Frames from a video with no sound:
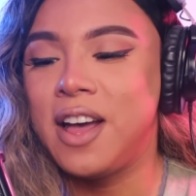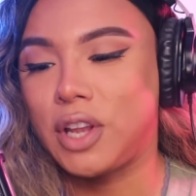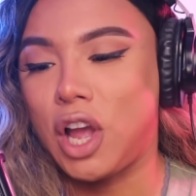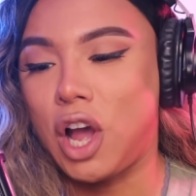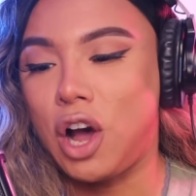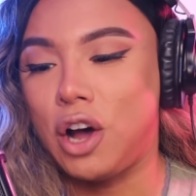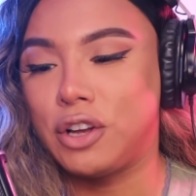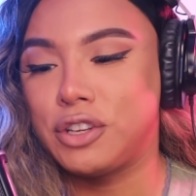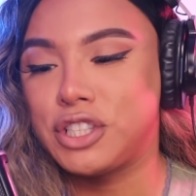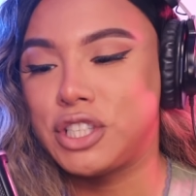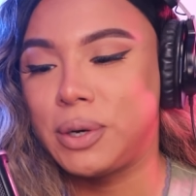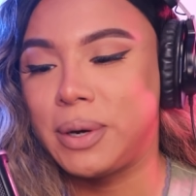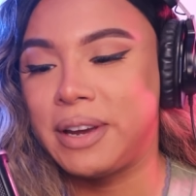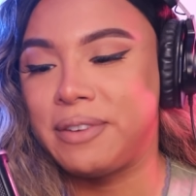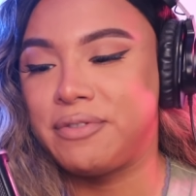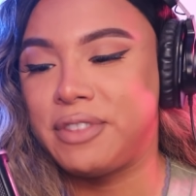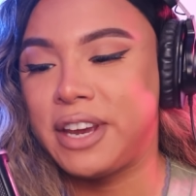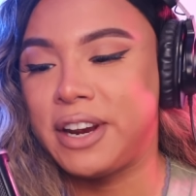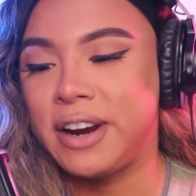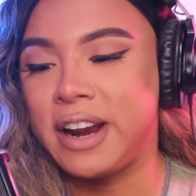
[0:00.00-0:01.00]
Also, if
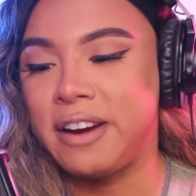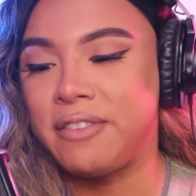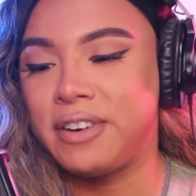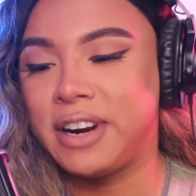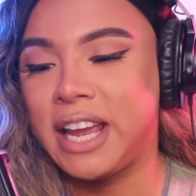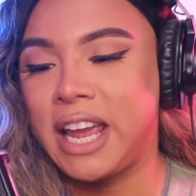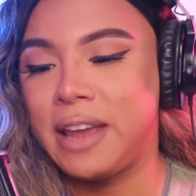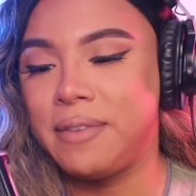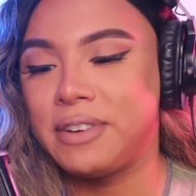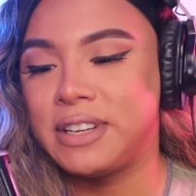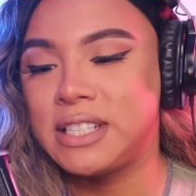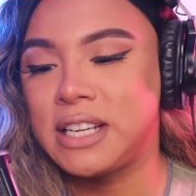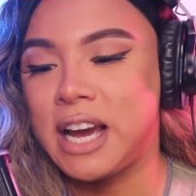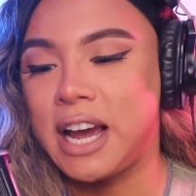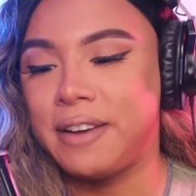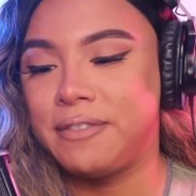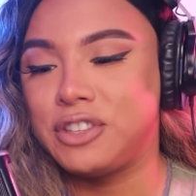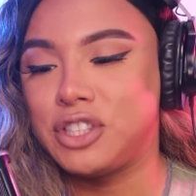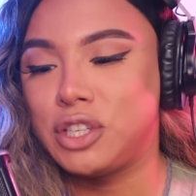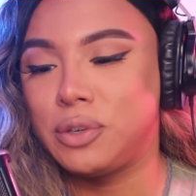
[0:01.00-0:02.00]
there ever came a
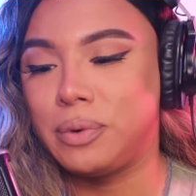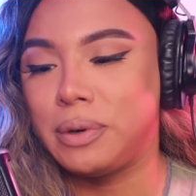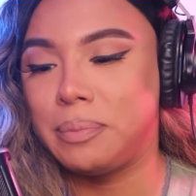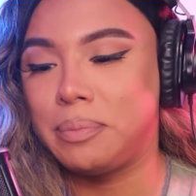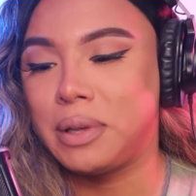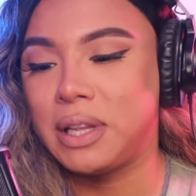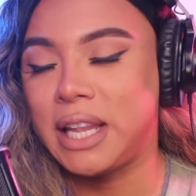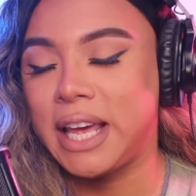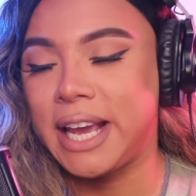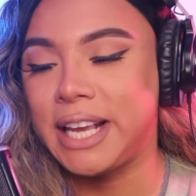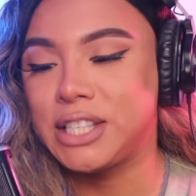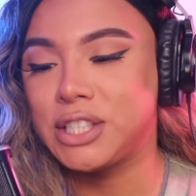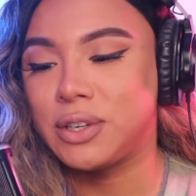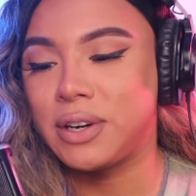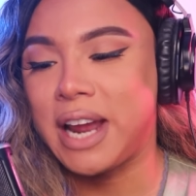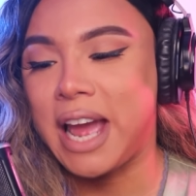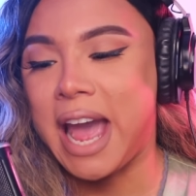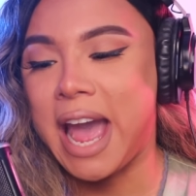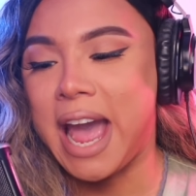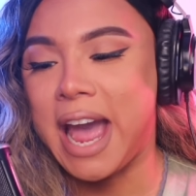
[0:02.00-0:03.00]
time to replace or
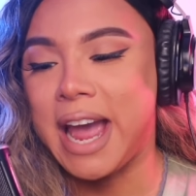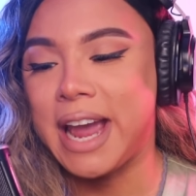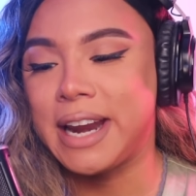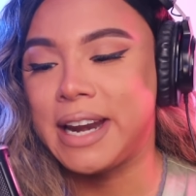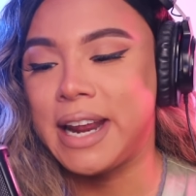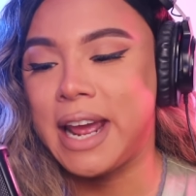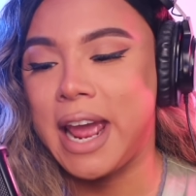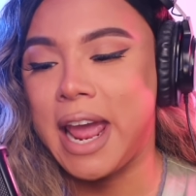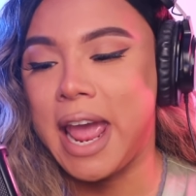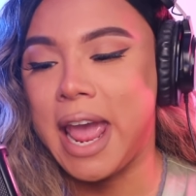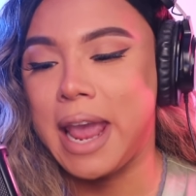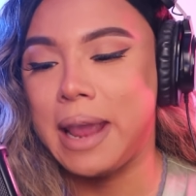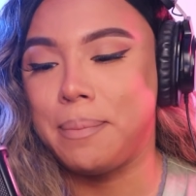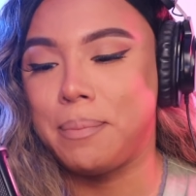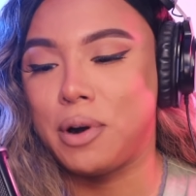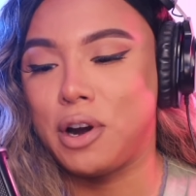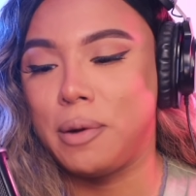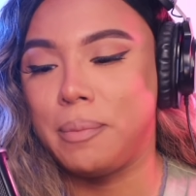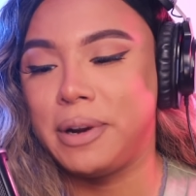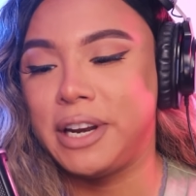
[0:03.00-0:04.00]
add a
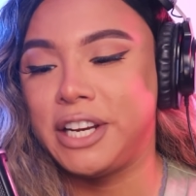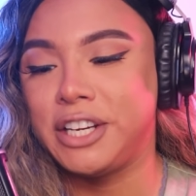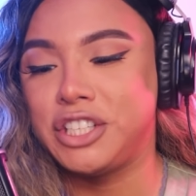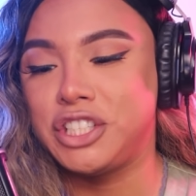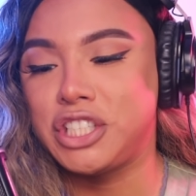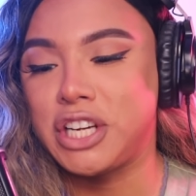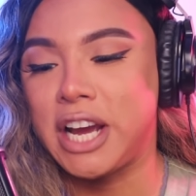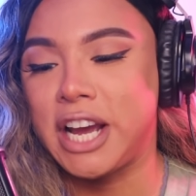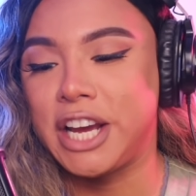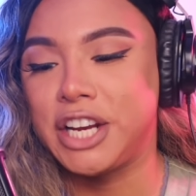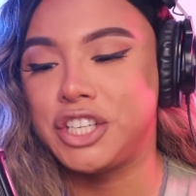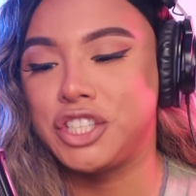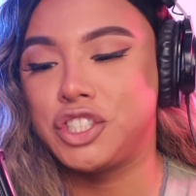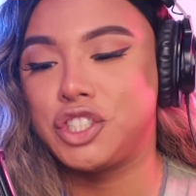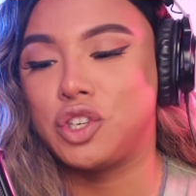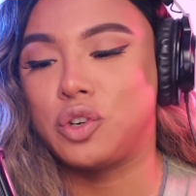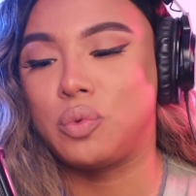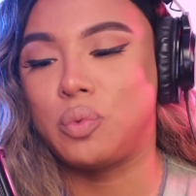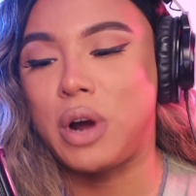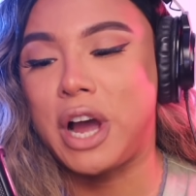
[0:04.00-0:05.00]
permanent judge,
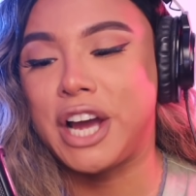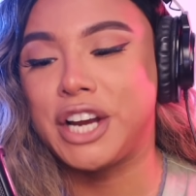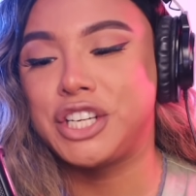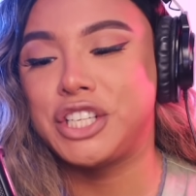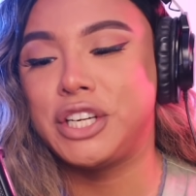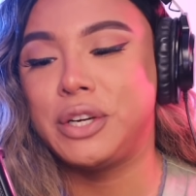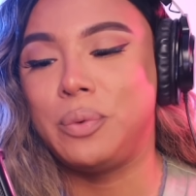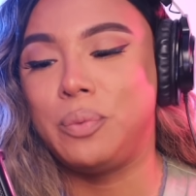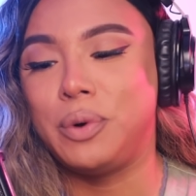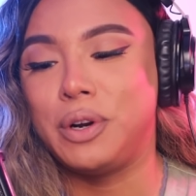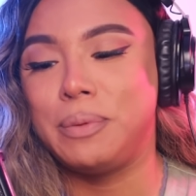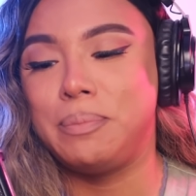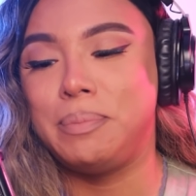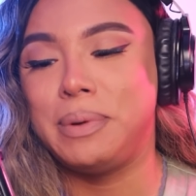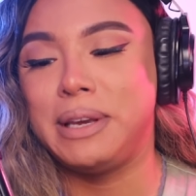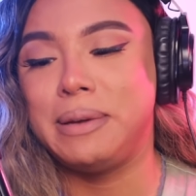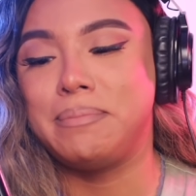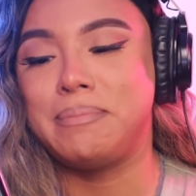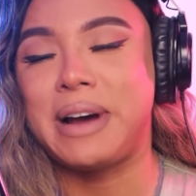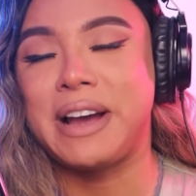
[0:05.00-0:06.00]
Chiraji would
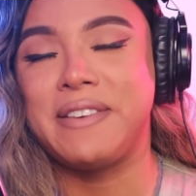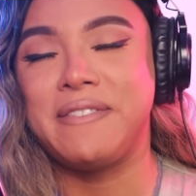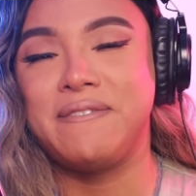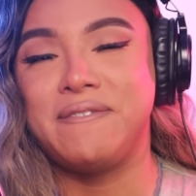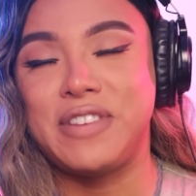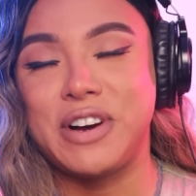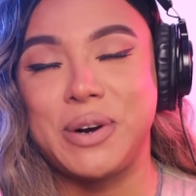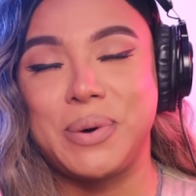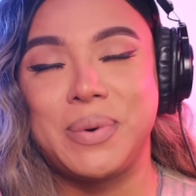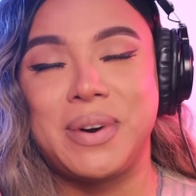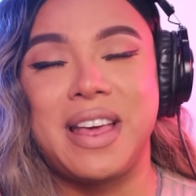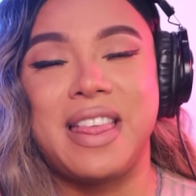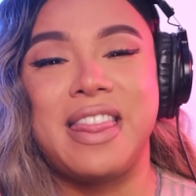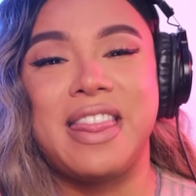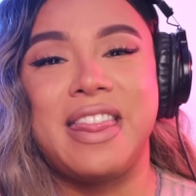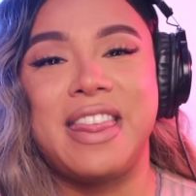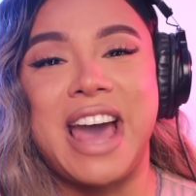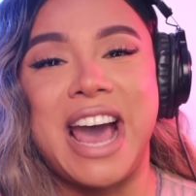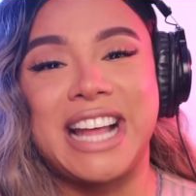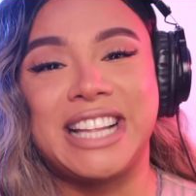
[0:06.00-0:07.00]
be my vote.
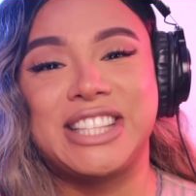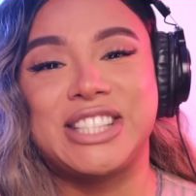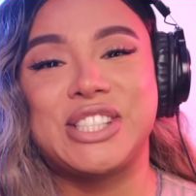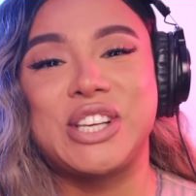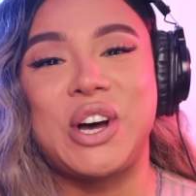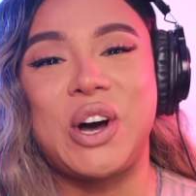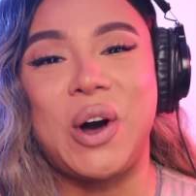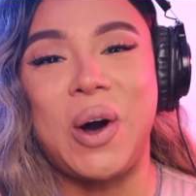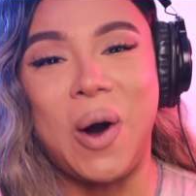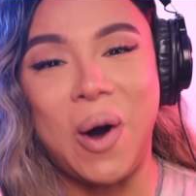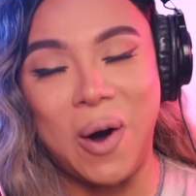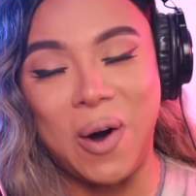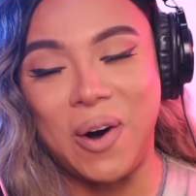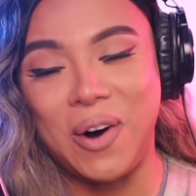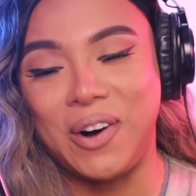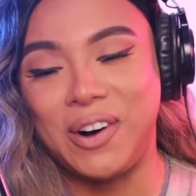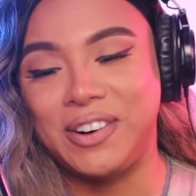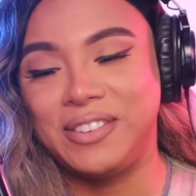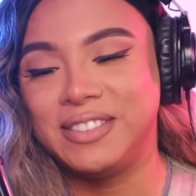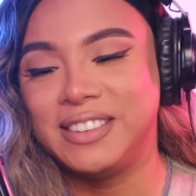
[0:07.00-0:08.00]
That's
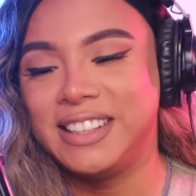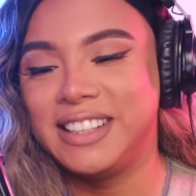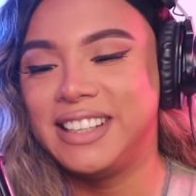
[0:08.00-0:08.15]
all."